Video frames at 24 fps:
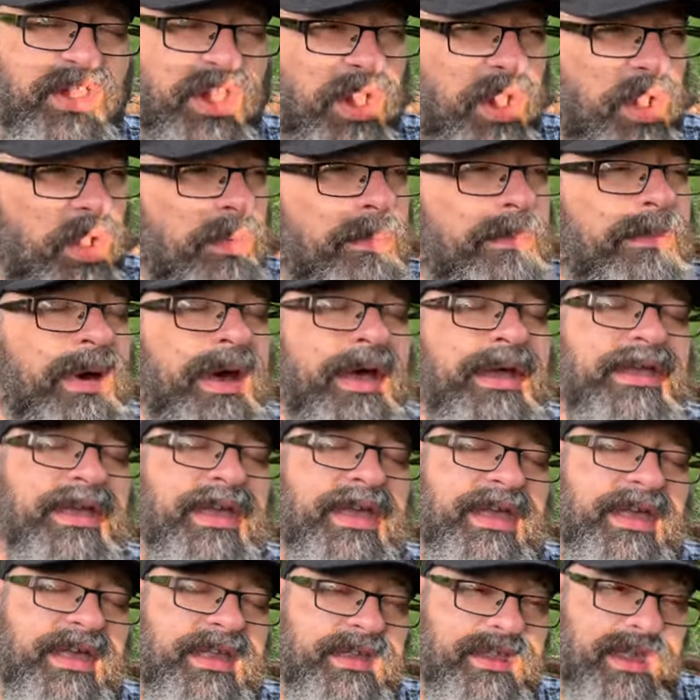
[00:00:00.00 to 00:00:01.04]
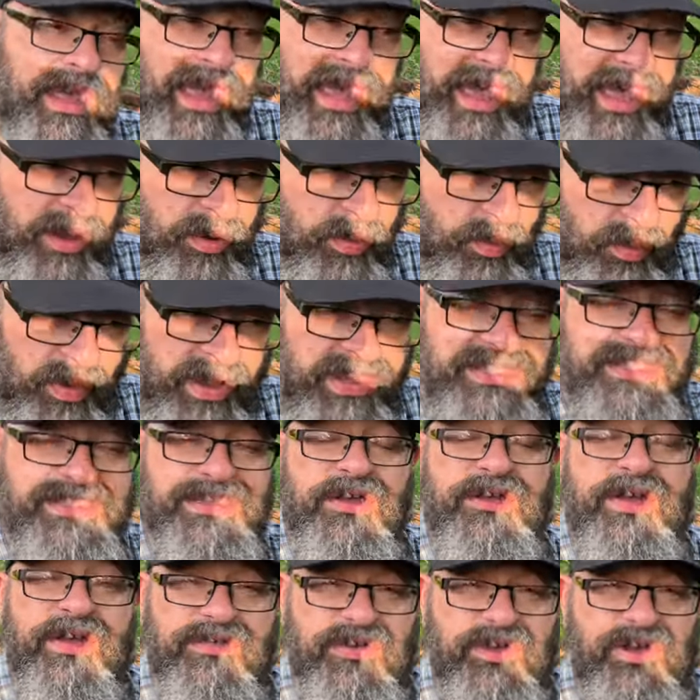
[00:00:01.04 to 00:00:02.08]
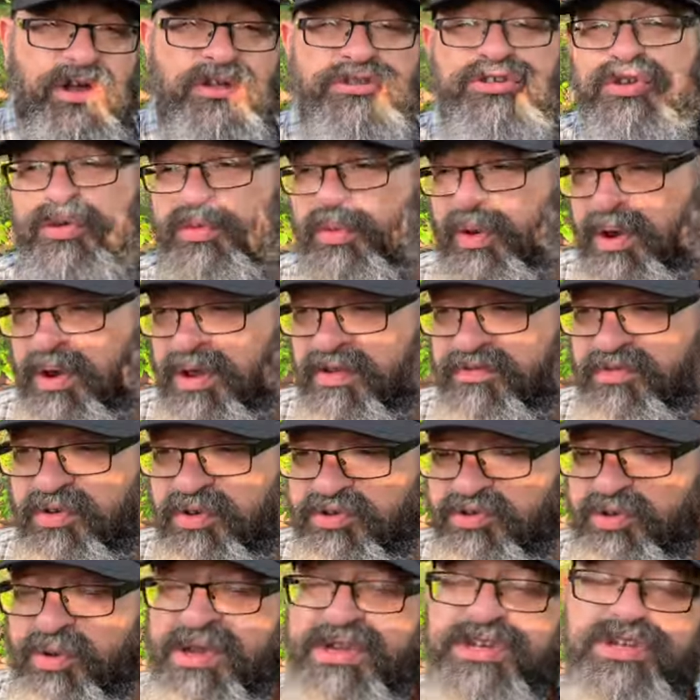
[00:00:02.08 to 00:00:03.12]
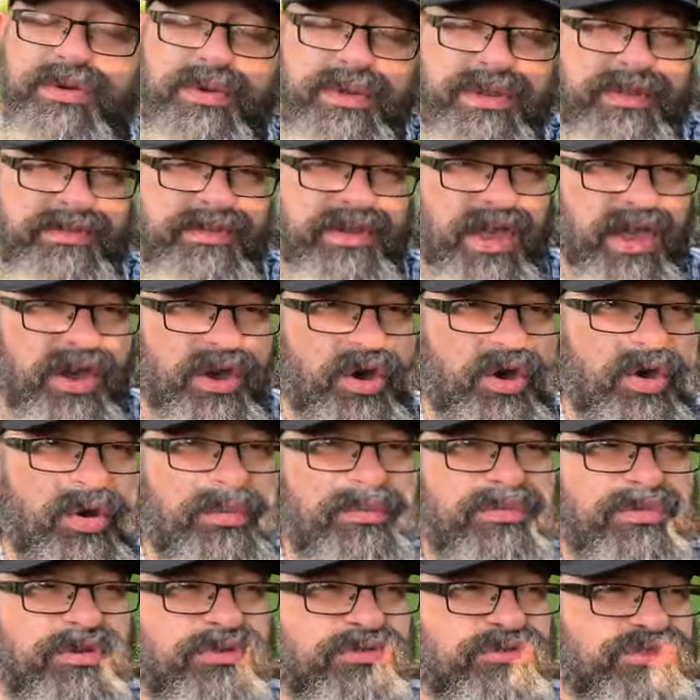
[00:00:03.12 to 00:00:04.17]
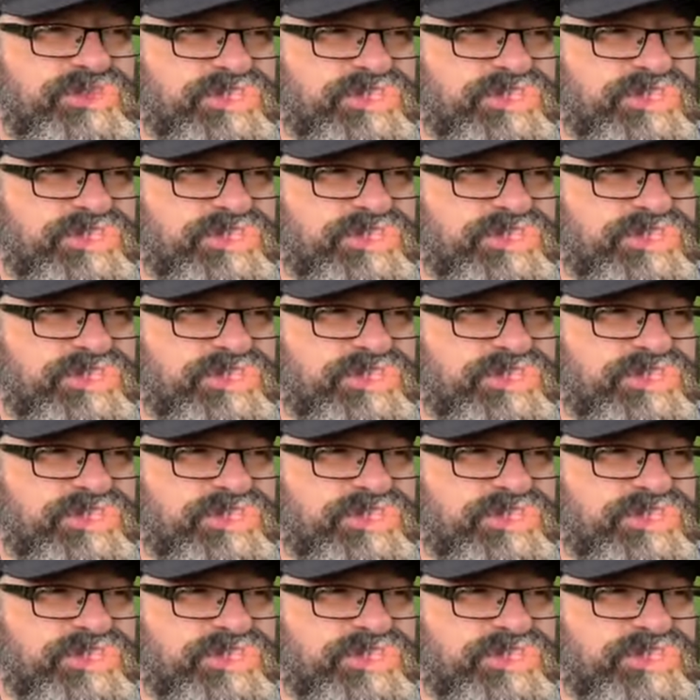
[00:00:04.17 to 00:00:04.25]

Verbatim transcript: at home, but we still have a culture where if you're 22 and living at home, you're